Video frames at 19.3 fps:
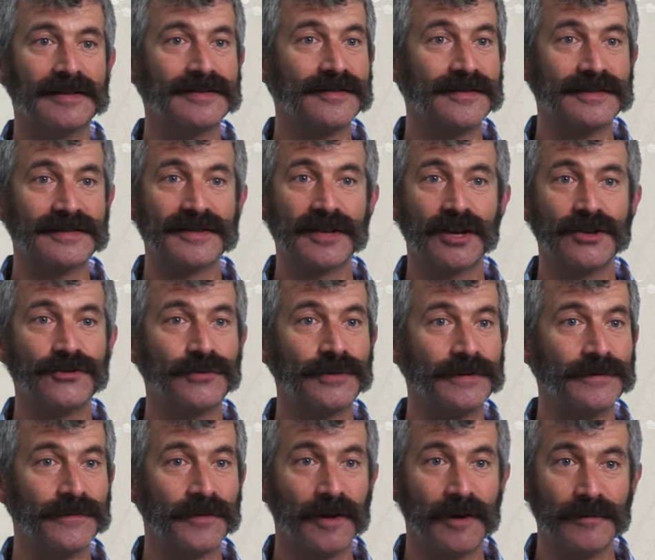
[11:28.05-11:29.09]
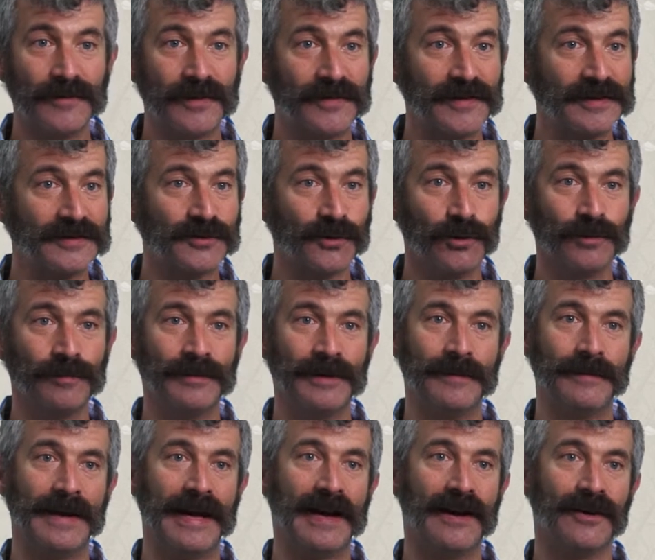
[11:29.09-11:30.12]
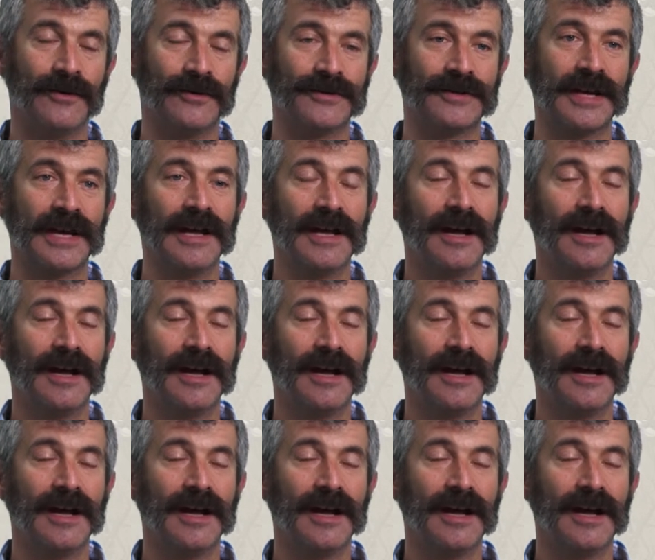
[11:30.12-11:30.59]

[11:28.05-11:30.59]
to this country from that they told me about.